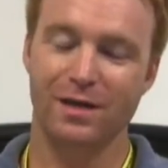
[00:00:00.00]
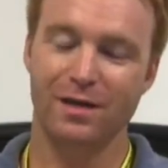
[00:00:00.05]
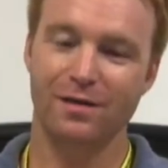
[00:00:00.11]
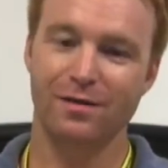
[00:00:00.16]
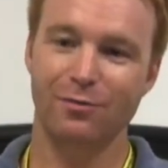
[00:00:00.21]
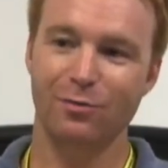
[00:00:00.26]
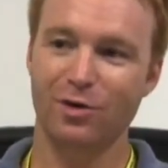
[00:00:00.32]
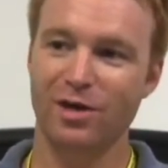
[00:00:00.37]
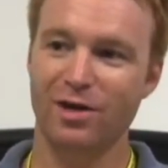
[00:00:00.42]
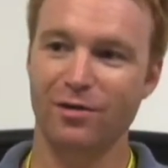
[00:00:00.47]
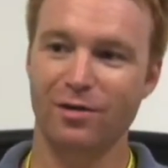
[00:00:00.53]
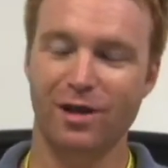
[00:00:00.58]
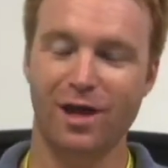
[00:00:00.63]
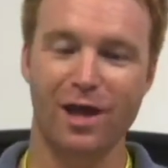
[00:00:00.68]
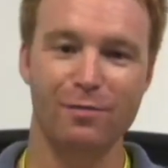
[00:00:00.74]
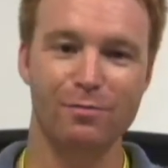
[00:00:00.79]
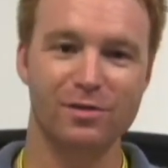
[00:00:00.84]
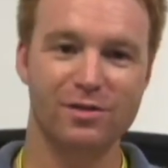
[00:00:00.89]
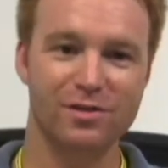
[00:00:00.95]
And we're here in
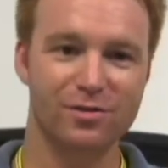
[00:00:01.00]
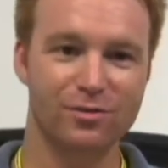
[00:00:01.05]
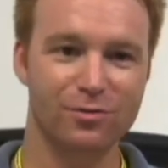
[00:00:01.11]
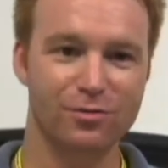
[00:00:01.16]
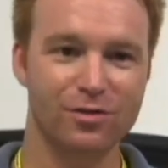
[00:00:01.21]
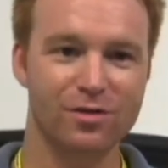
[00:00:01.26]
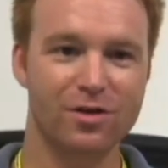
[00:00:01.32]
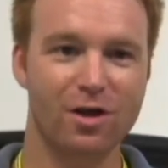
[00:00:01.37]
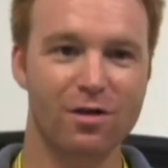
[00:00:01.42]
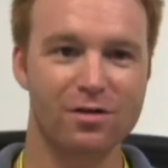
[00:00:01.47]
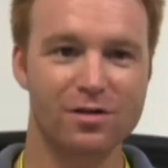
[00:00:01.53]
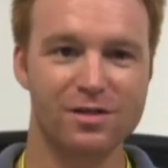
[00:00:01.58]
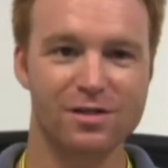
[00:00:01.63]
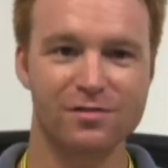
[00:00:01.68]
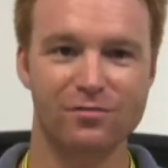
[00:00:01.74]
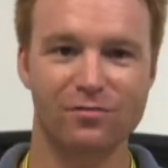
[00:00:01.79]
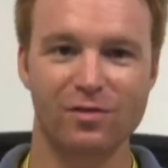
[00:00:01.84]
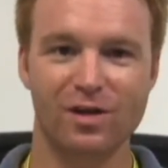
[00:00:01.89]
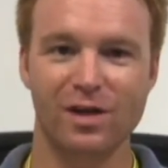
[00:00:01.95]
Cayman, so $200
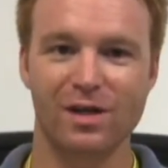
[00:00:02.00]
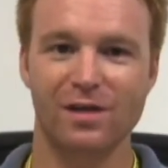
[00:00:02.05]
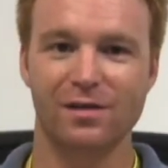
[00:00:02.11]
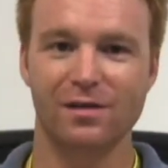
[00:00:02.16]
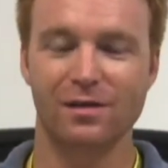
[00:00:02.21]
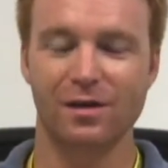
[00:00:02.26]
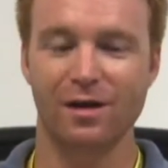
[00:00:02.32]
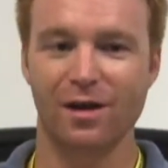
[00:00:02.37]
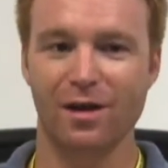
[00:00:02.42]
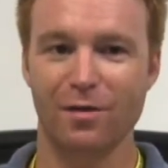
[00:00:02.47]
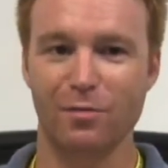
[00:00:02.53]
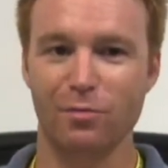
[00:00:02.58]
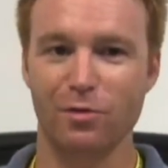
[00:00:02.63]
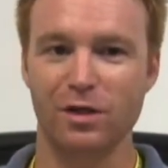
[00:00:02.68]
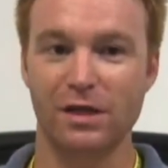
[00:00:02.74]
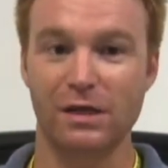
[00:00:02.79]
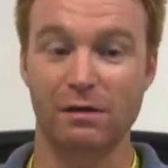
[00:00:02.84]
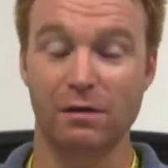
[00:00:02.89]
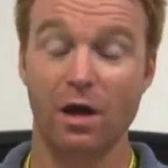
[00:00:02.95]
isn't really a lot of money.